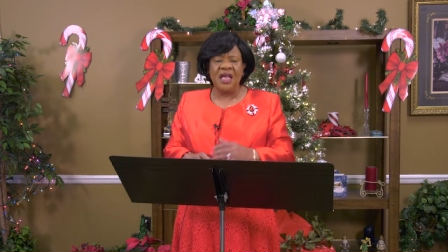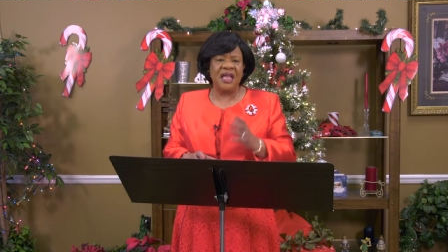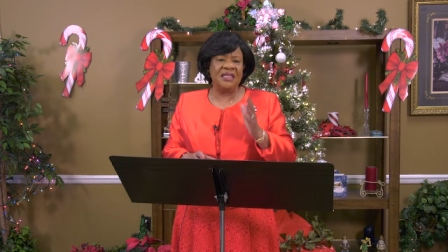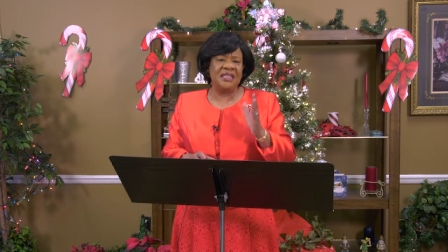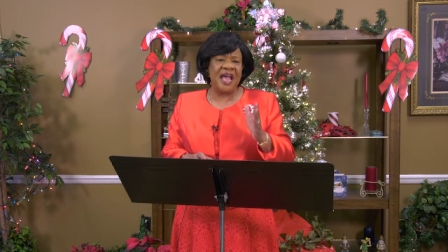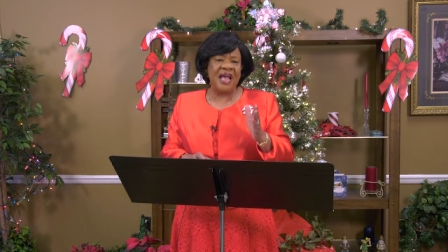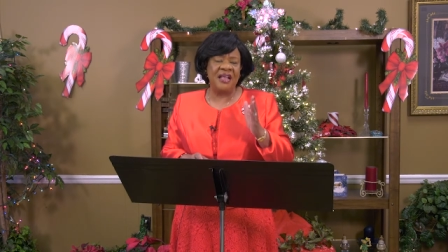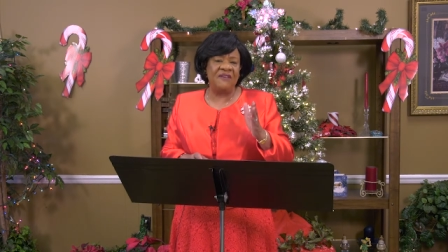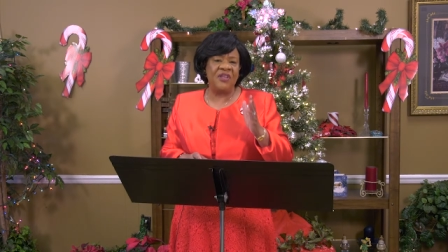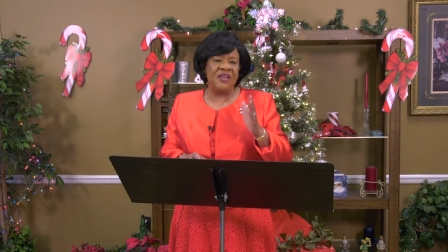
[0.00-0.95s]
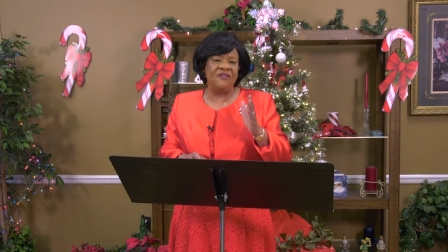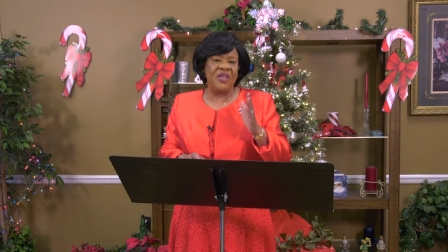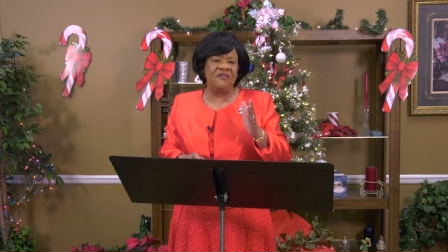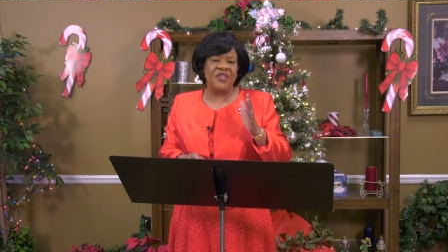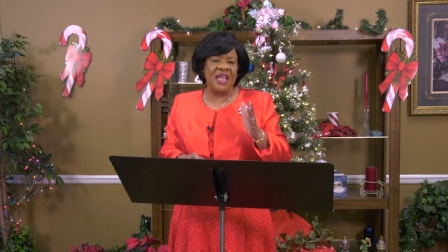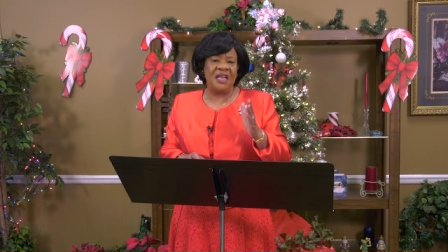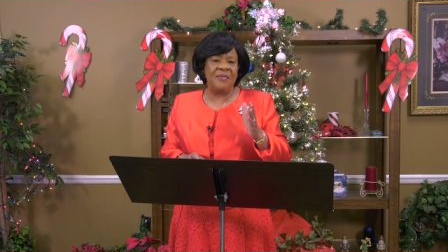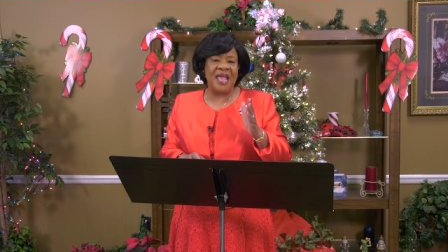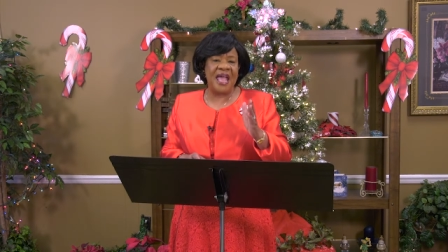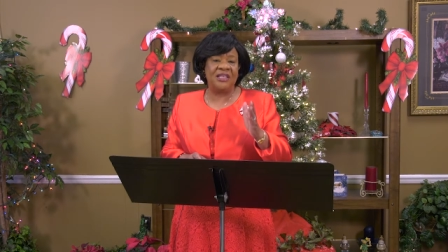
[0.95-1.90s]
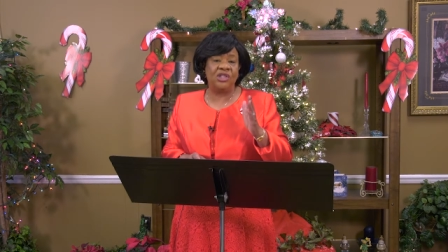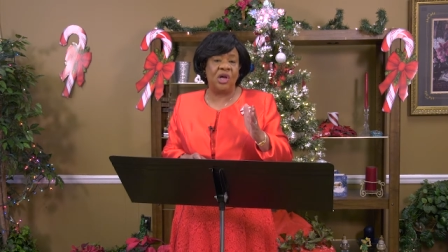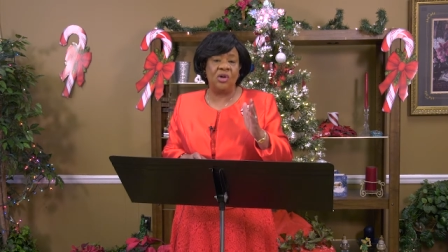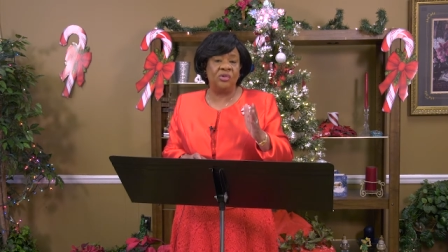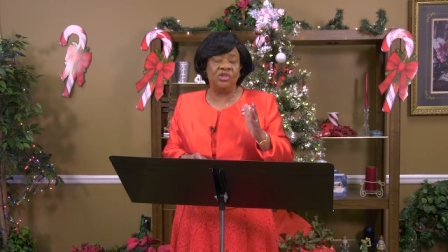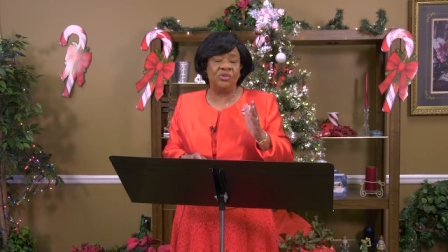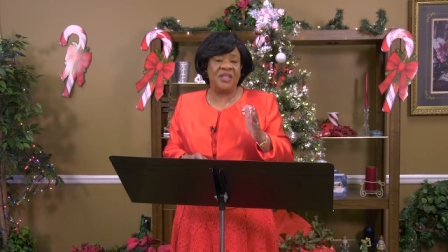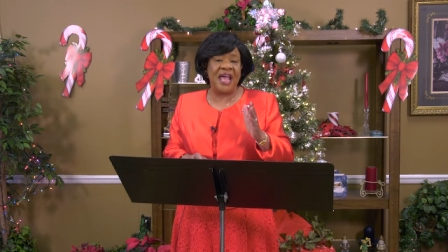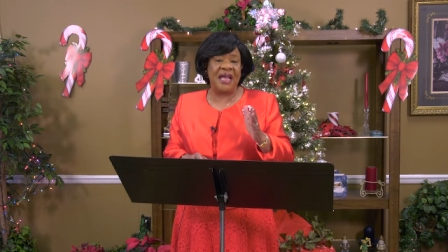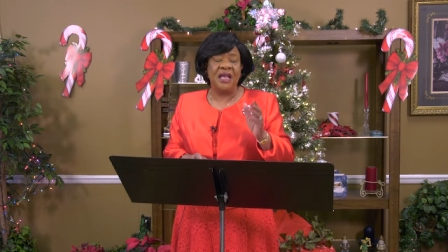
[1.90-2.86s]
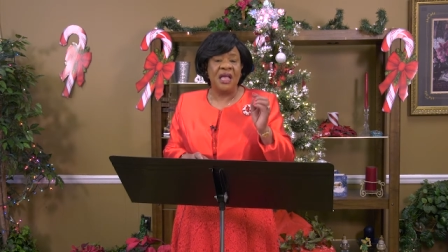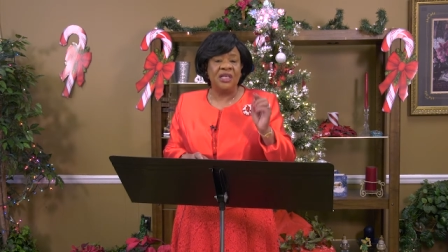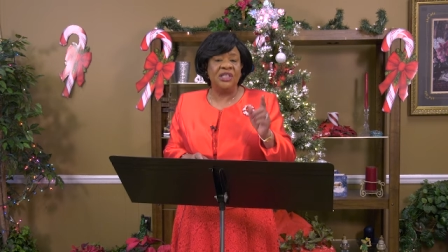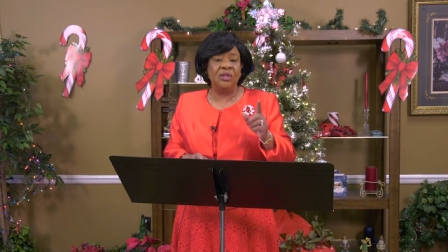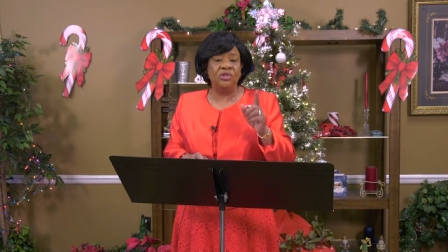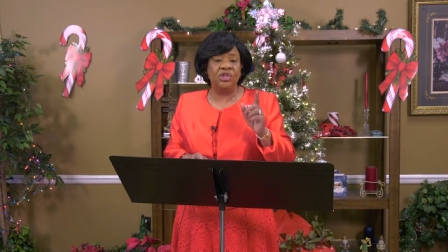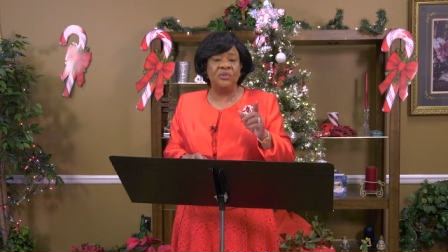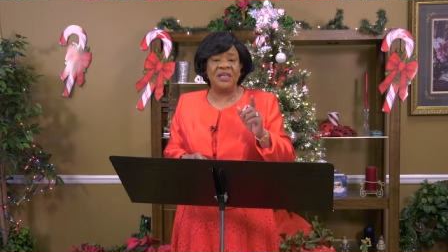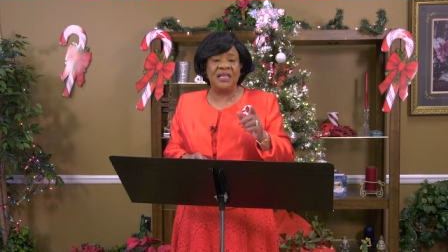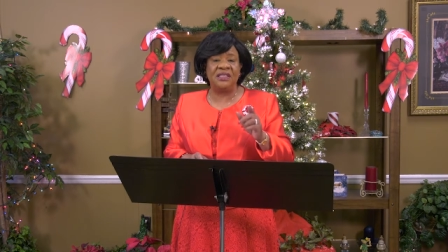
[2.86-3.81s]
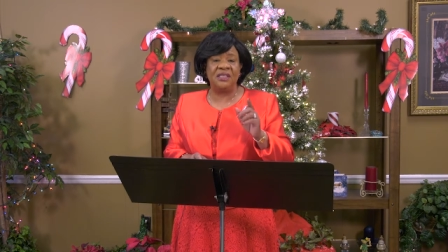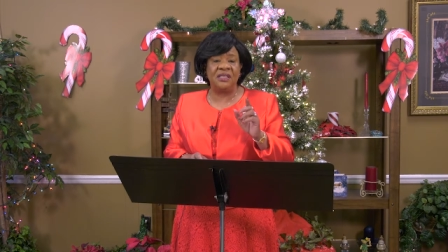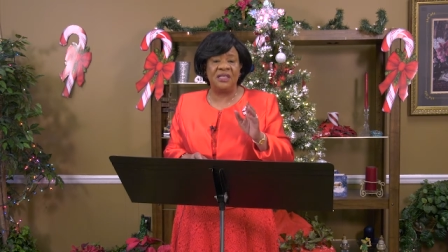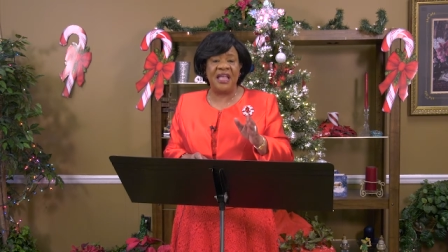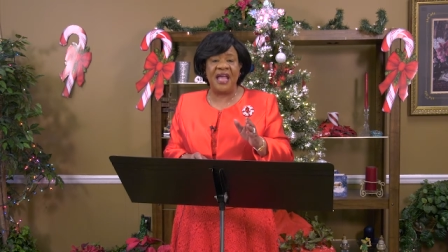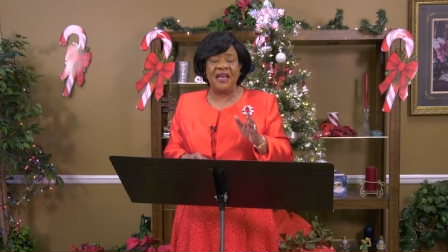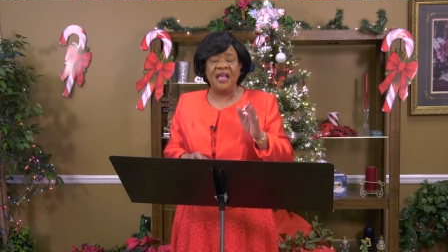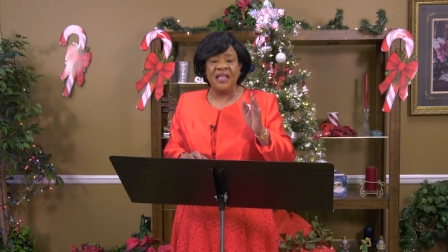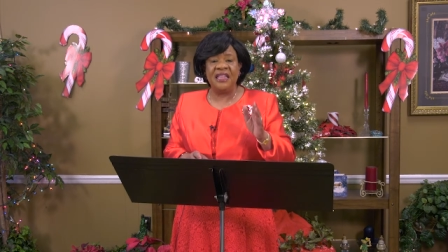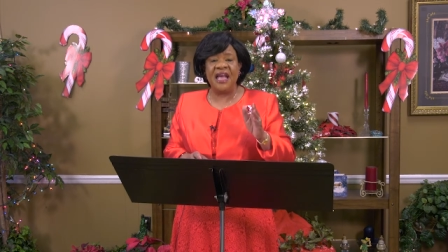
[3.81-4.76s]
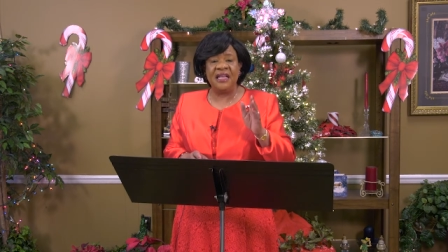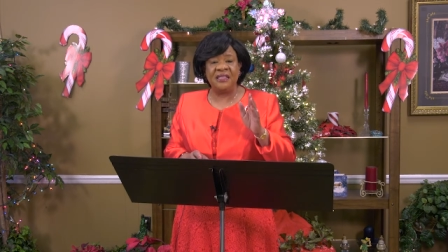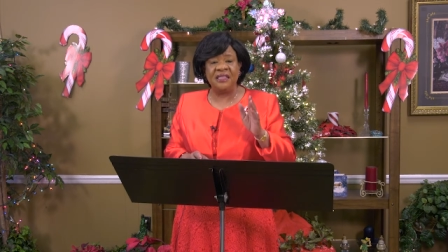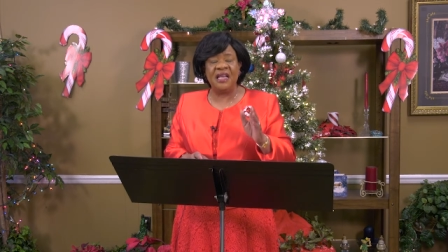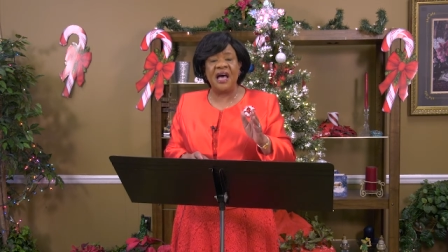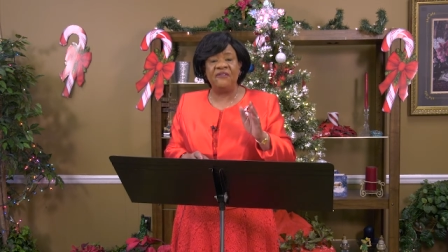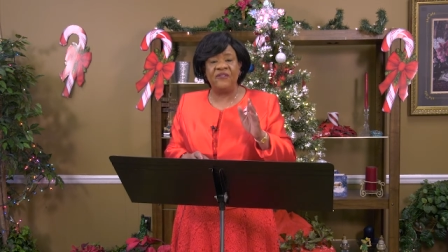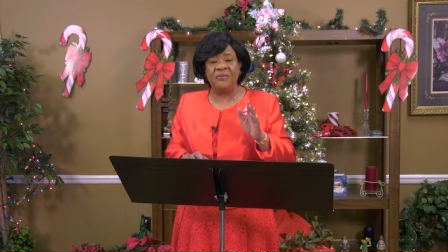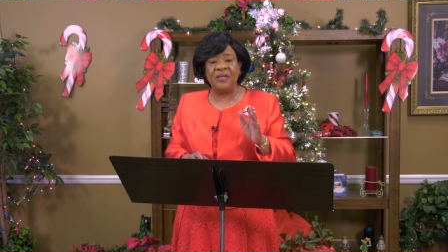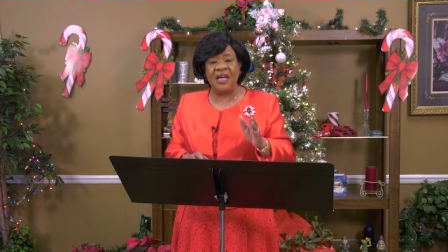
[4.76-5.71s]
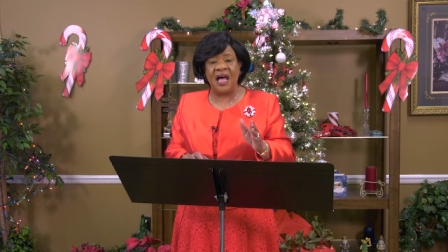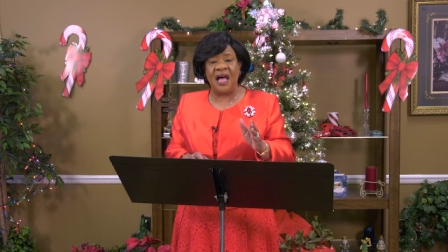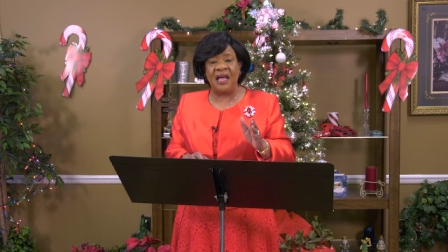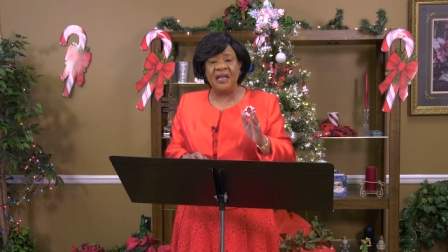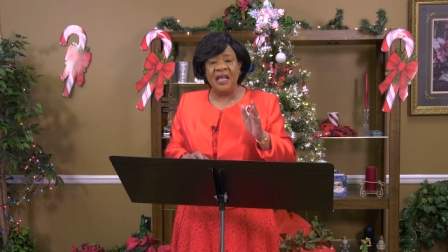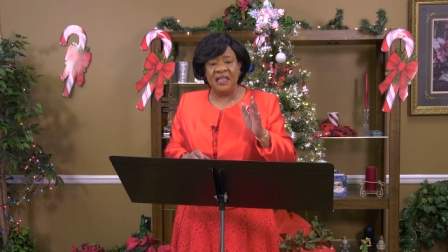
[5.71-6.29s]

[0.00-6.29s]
Is that if, if if the enemy has told you that, don't you listen to that. That is not from God.